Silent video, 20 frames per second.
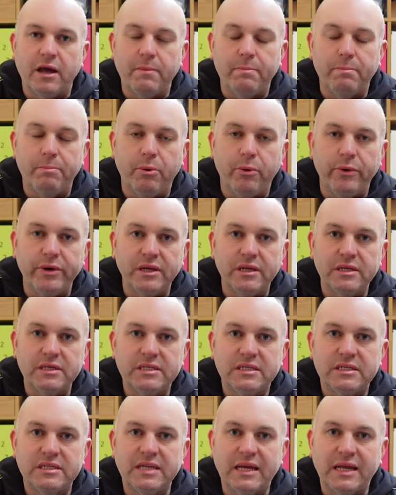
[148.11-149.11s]
a point
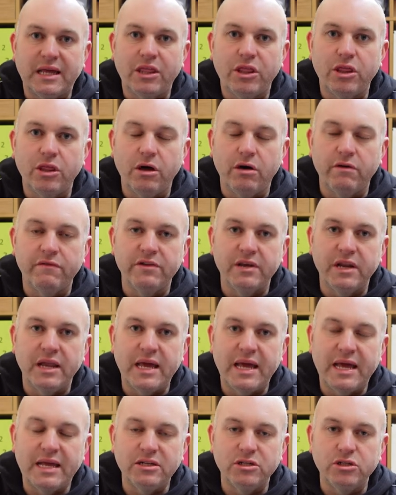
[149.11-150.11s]
six of an
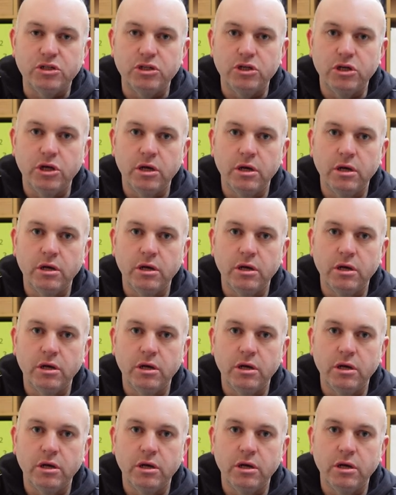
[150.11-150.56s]
inch